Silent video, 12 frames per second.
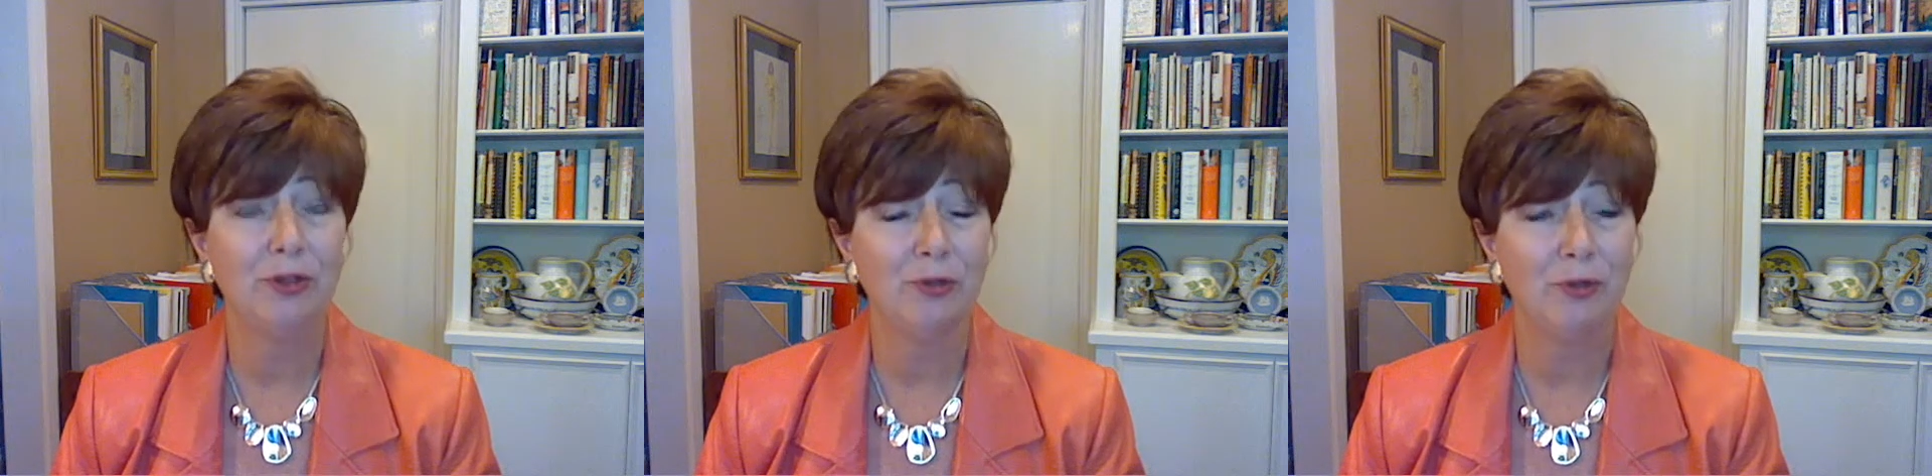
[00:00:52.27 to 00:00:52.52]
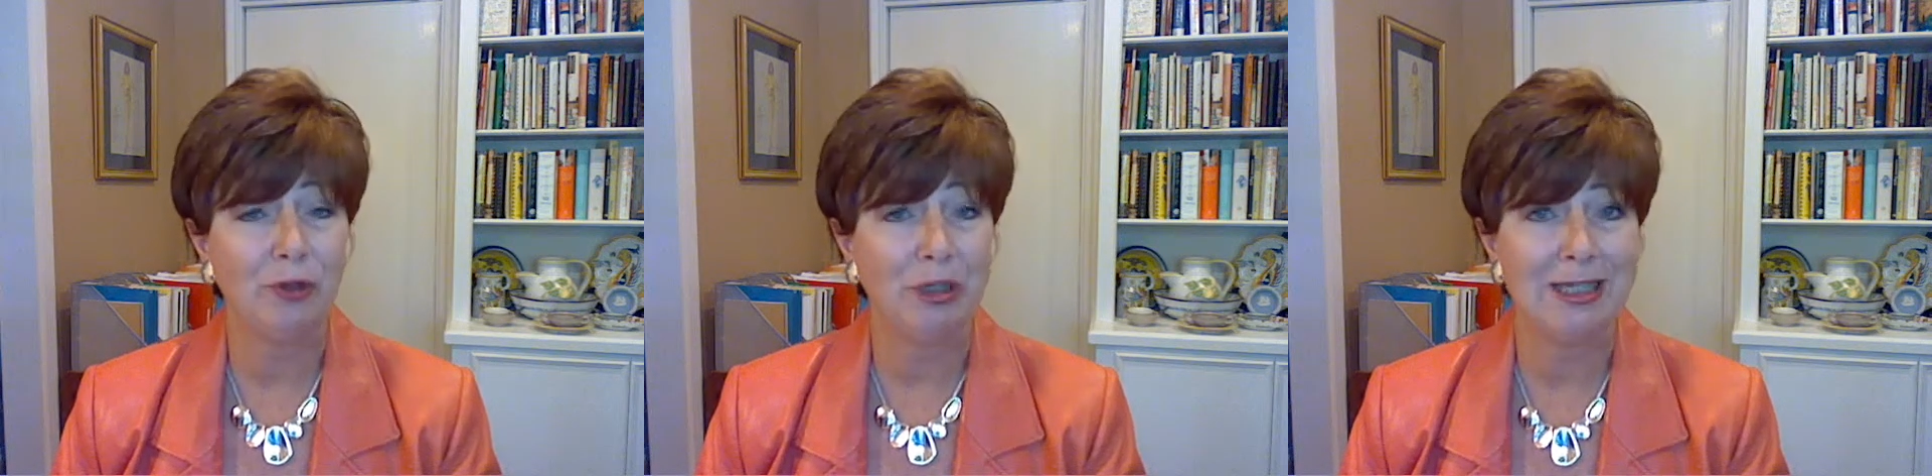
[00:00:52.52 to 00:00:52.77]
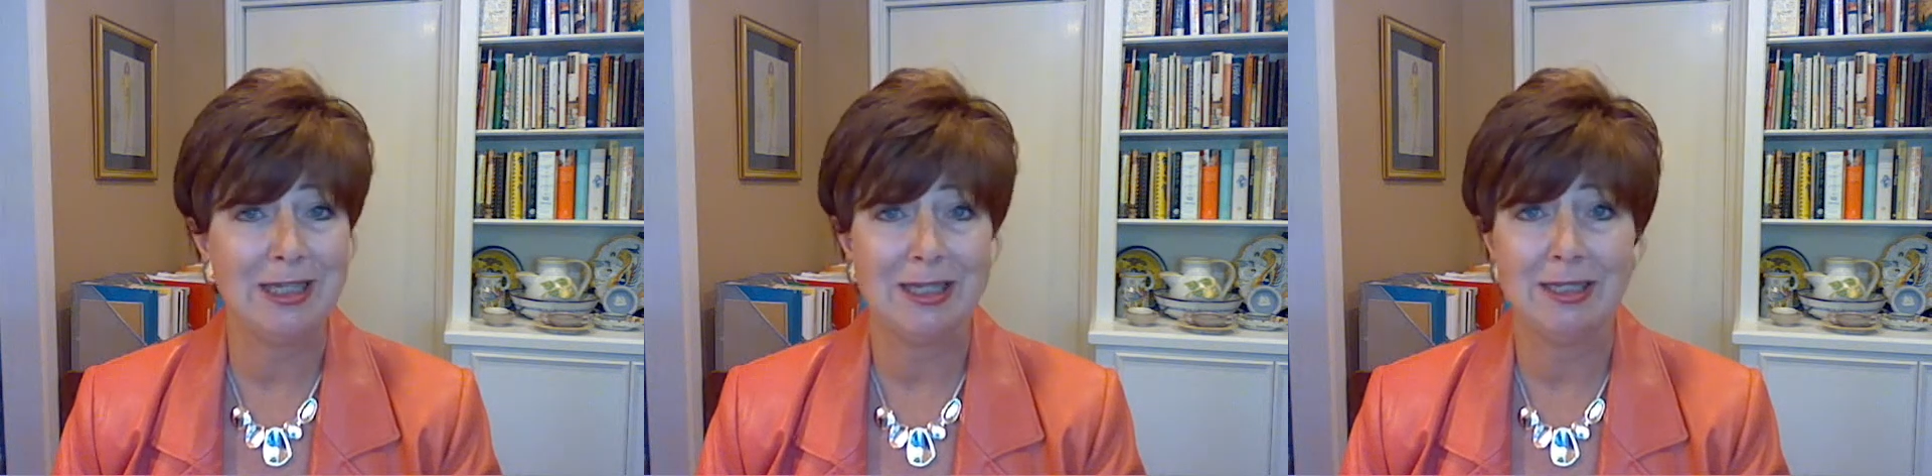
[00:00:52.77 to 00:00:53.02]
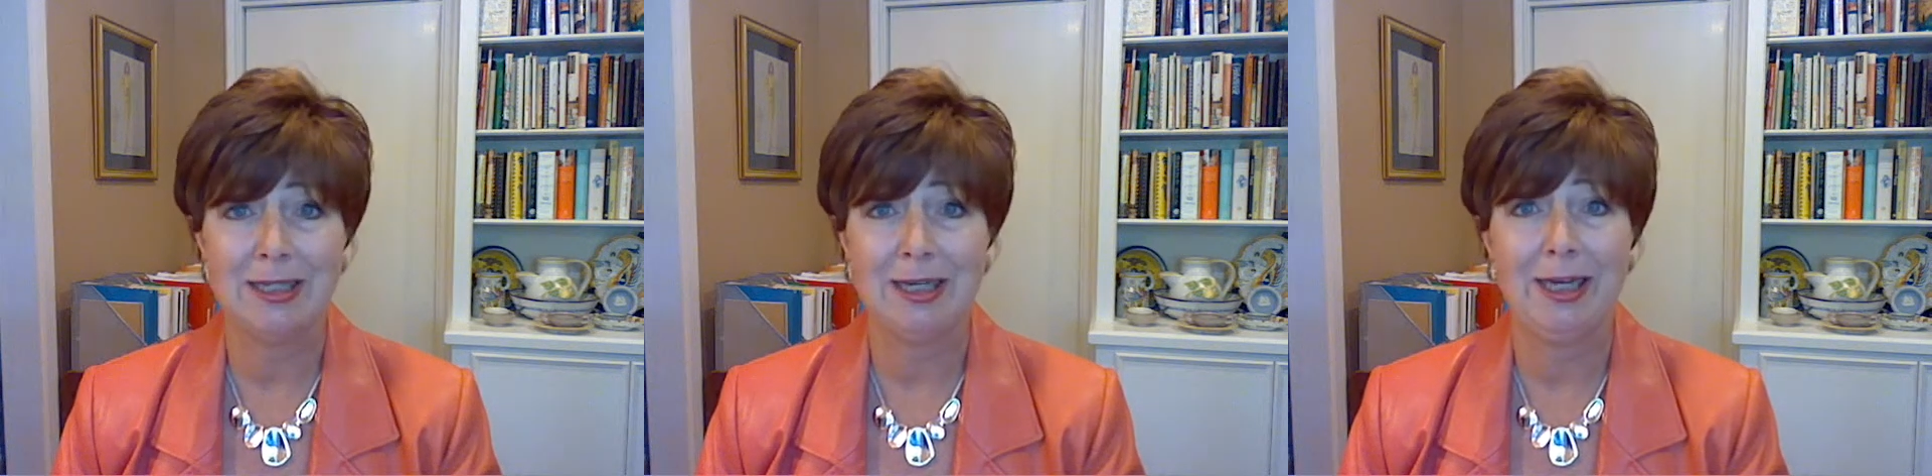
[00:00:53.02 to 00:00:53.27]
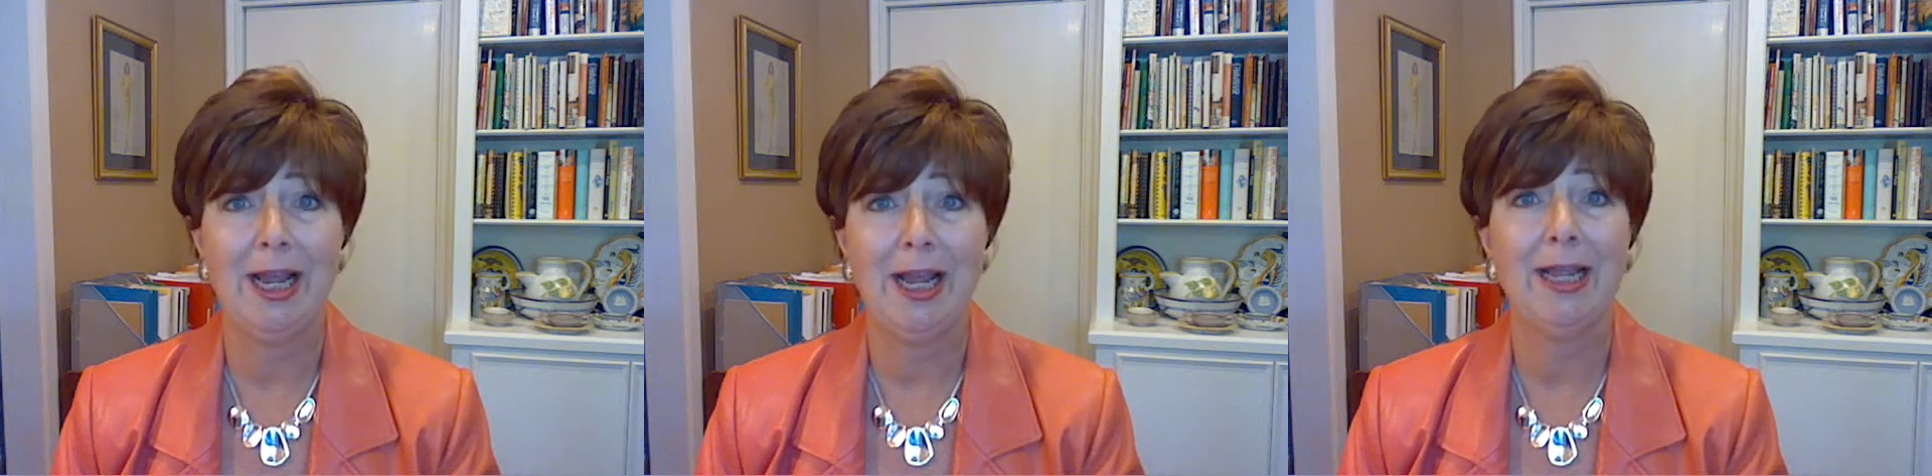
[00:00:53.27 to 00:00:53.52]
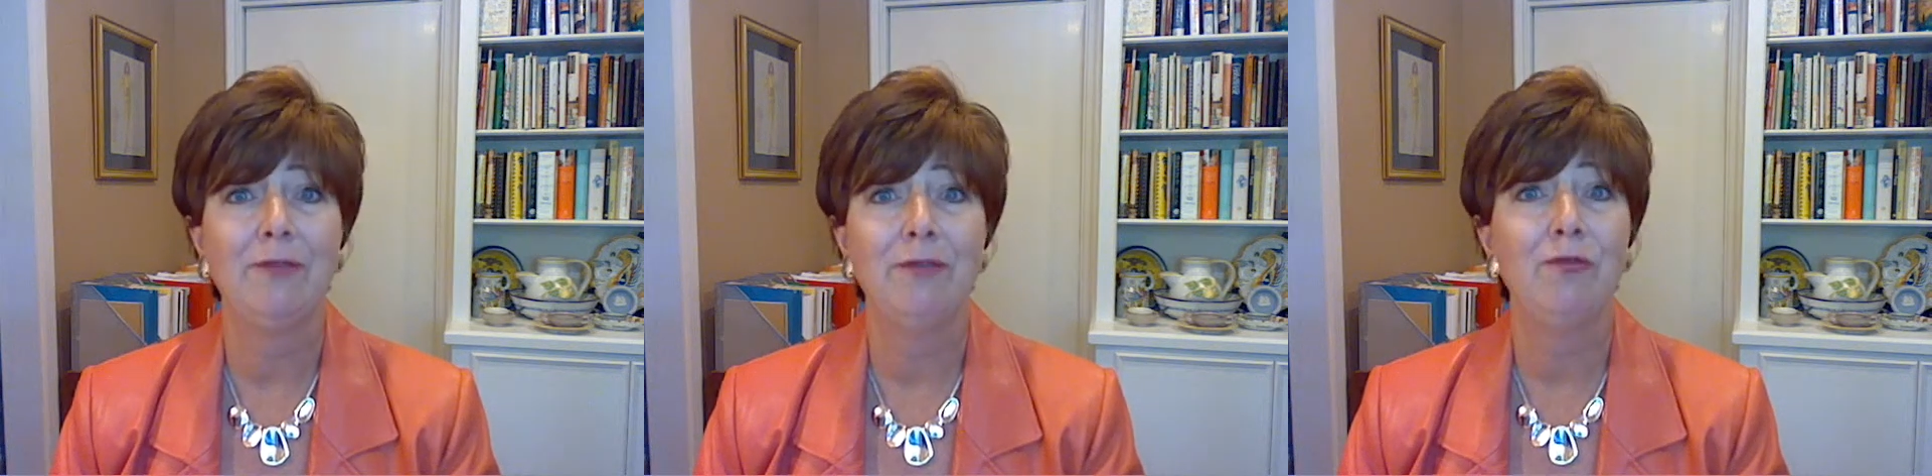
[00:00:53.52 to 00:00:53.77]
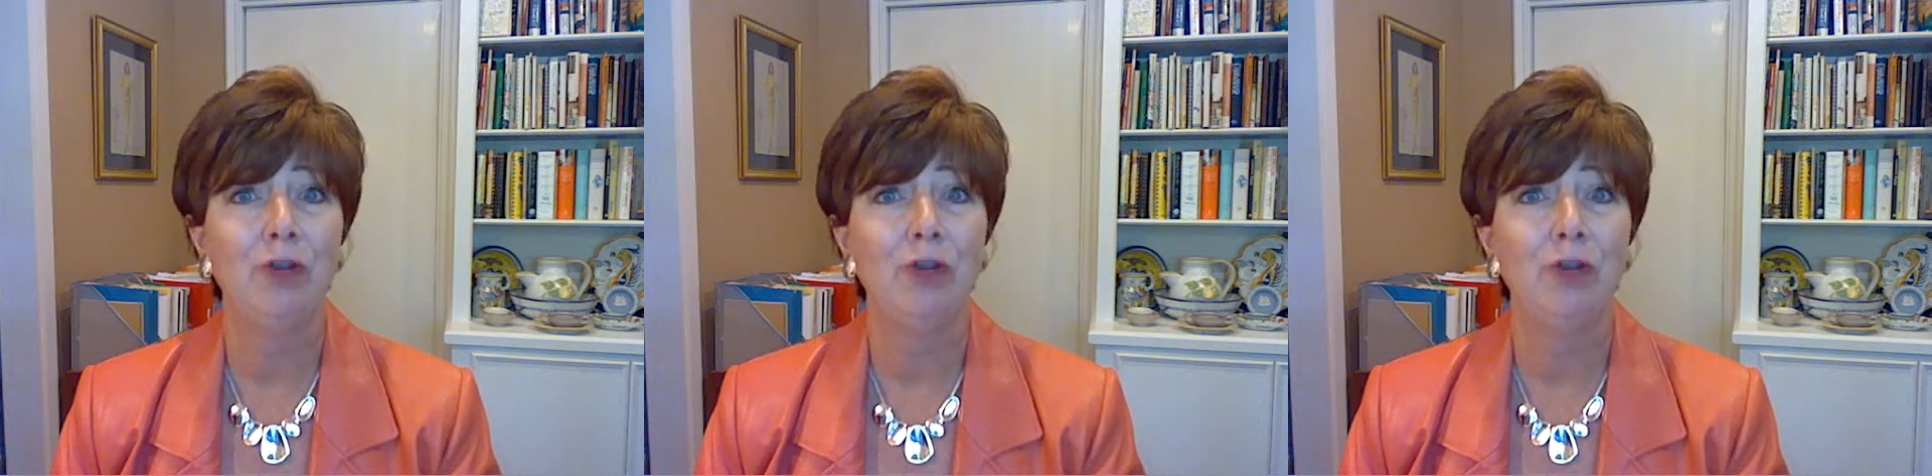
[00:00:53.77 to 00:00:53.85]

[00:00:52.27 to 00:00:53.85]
introverted sensing and